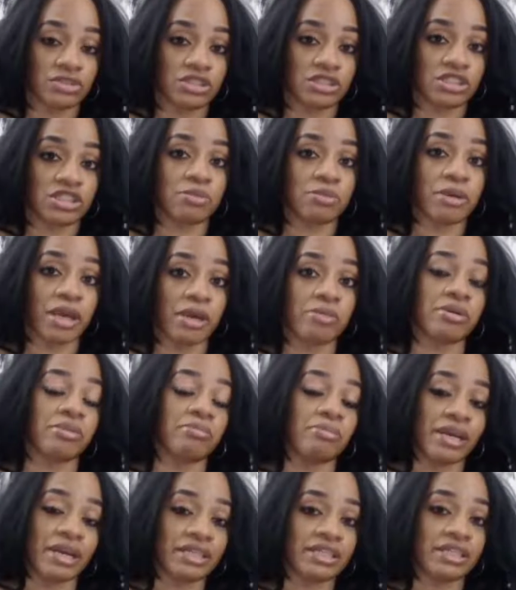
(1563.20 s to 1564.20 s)
to be able to
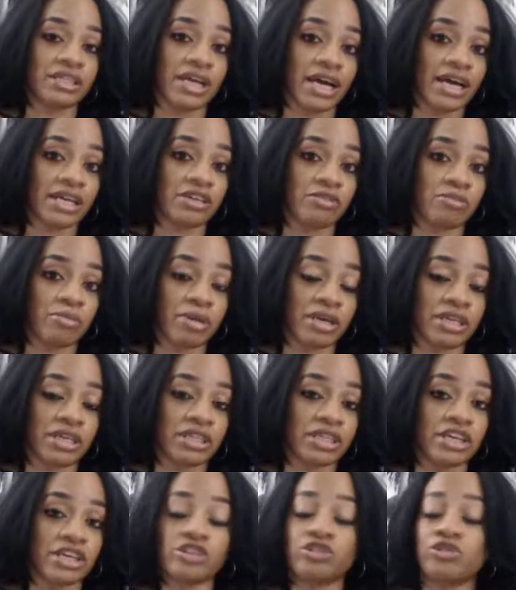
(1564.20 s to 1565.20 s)
make the kind of money
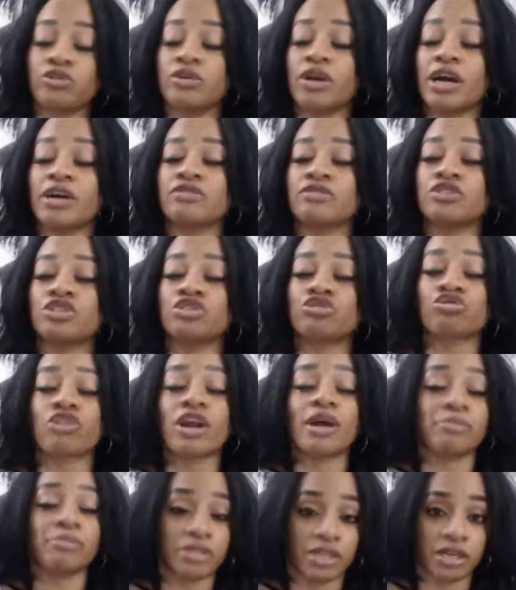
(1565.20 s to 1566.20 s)
that you have
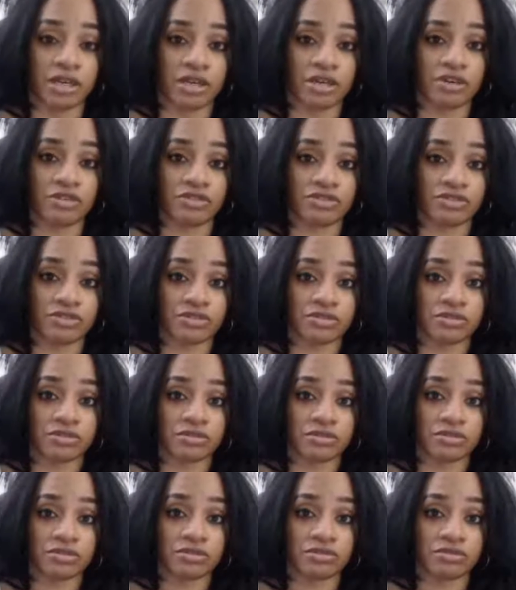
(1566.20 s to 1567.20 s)
dreamt of,
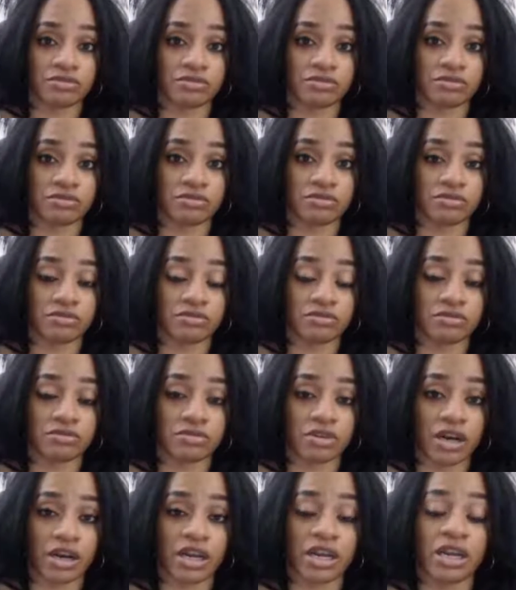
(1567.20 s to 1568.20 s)

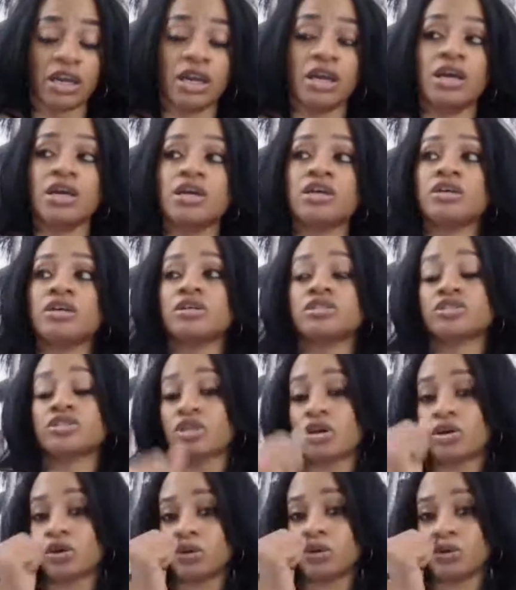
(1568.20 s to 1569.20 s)
right?
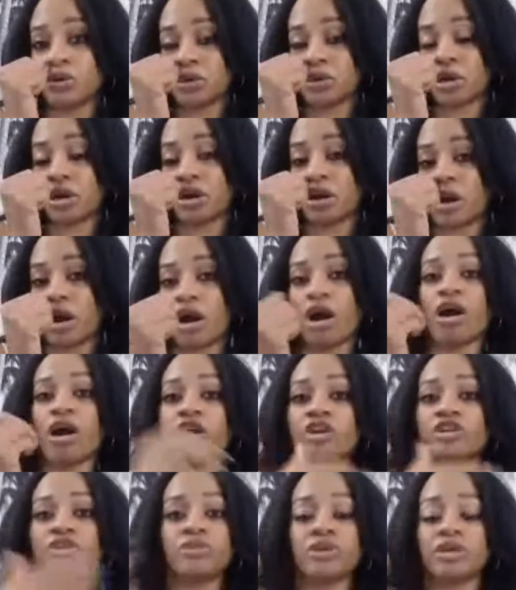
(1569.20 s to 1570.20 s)
So
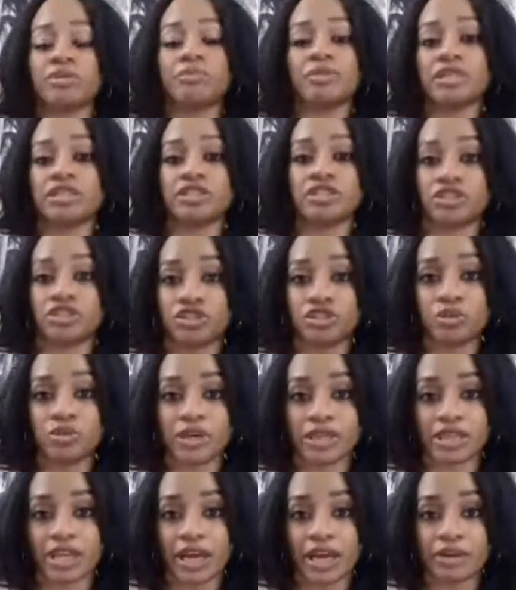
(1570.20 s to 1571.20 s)
are you committed to
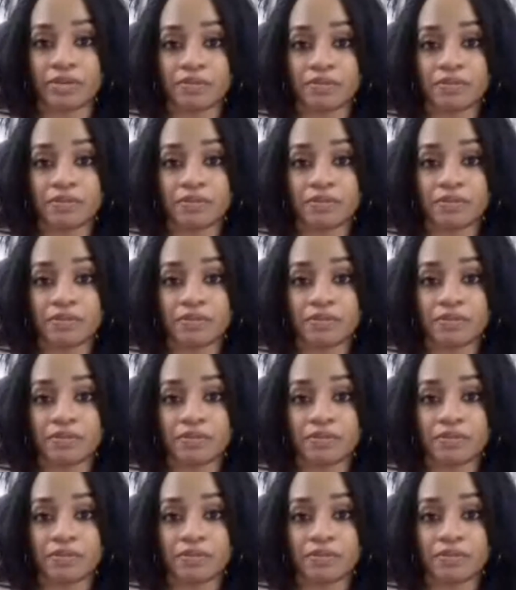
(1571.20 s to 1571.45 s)
doing that?